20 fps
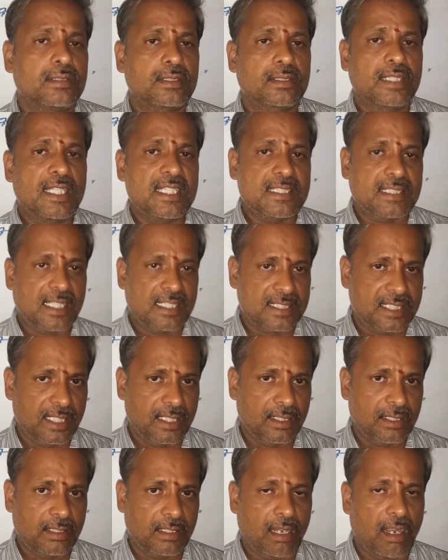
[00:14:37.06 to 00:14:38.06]

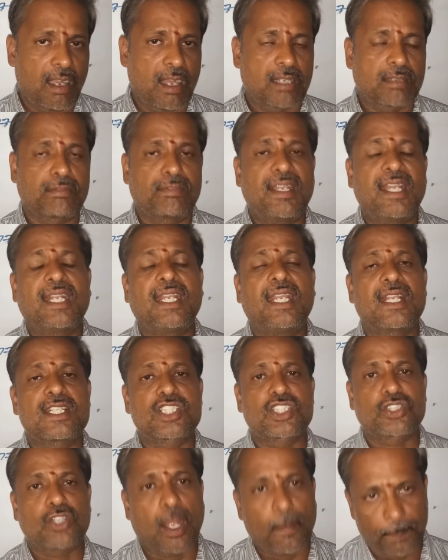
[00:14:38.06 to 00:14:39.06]
discussing on various
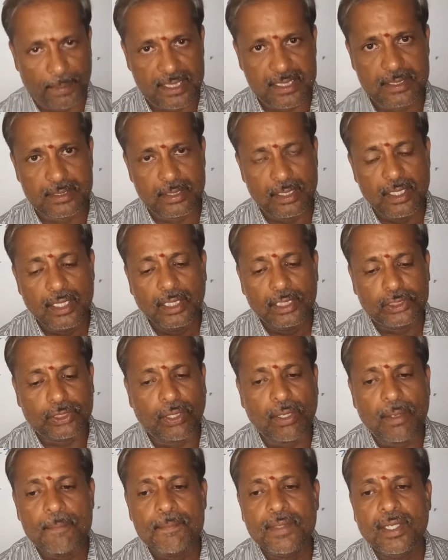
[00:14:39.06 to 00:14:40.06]
topics.
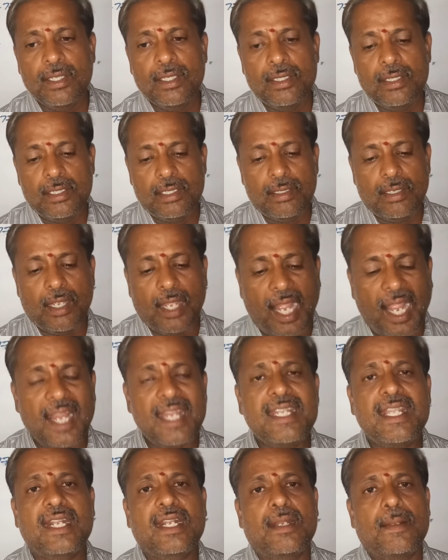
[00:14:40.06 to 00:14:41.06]
So,
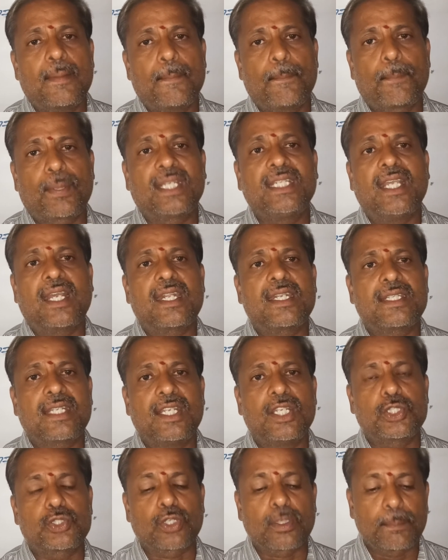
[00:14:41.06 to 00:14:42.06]
higher
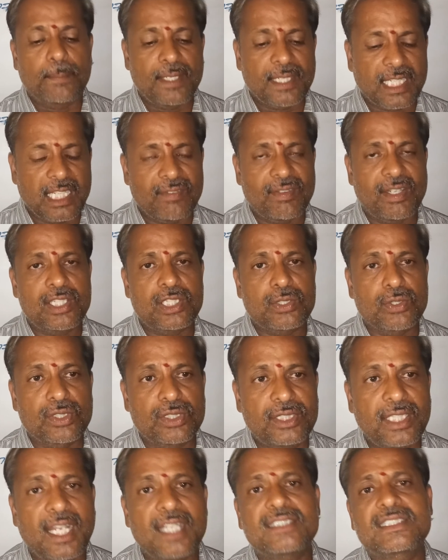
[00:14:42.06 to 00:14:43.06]
priority should be given to
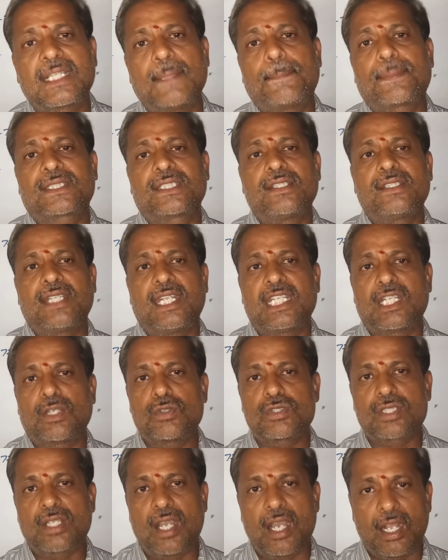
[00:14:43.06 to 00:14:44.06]
these
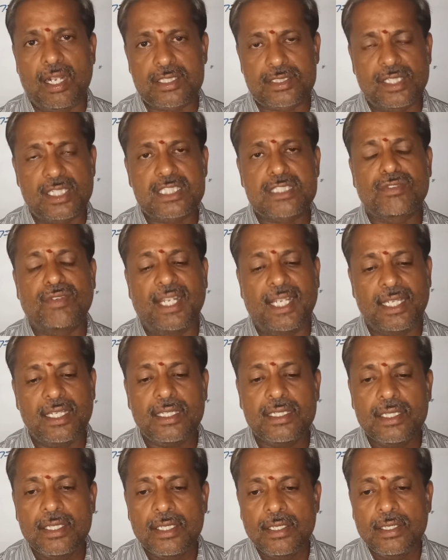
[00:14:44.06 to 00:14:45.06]
representatives also. That's
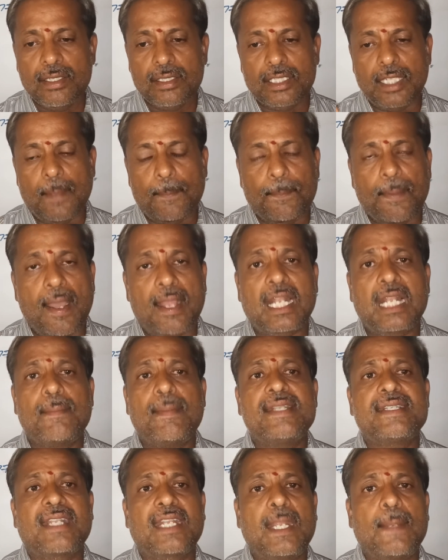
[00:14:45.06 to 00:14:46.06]
why the
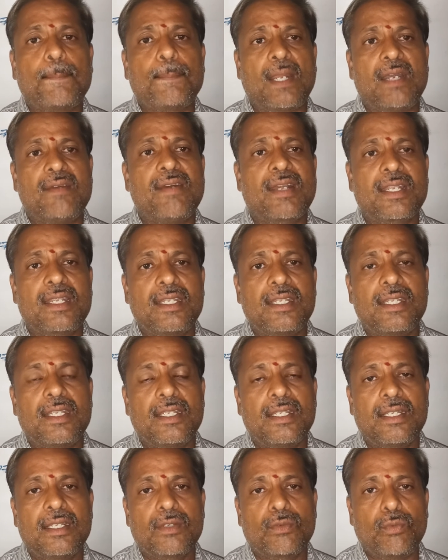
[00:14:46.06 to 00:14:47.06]
parliamentary power
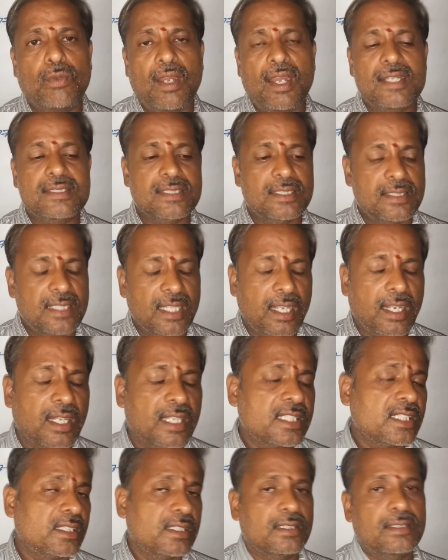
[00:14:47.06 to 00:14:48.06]
was
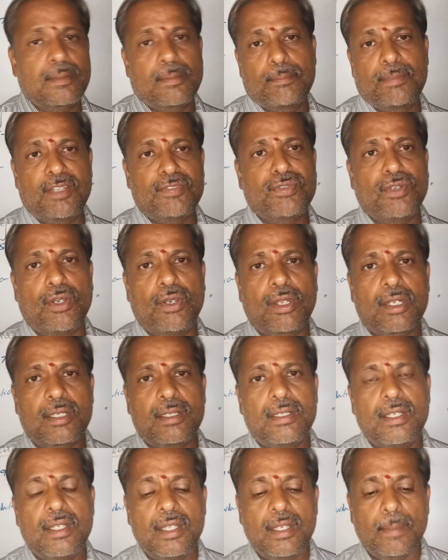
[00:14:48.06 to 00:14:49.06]
decreased before,
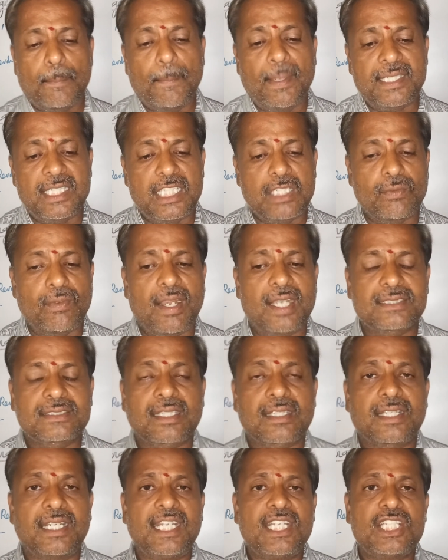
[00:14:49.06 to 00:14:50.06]
but it was
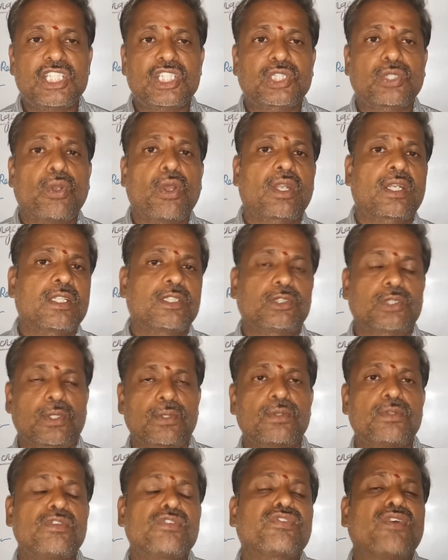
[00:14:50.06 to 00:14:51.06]
restored
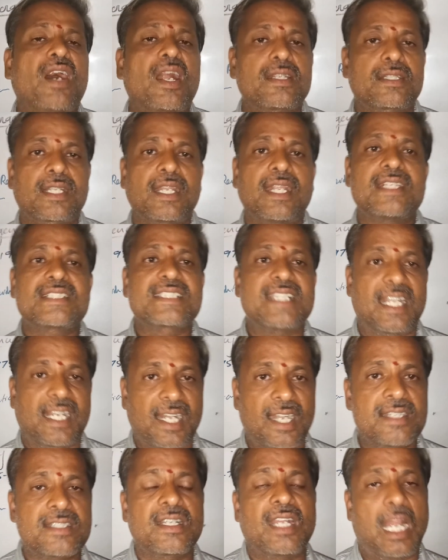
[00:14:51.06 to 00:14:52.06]
through
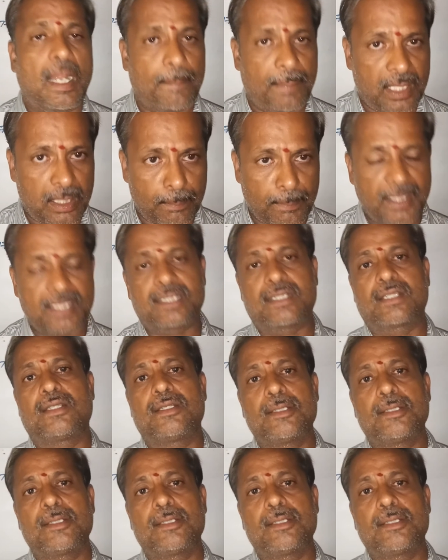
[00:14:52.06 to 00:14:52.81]
42nd Amendment.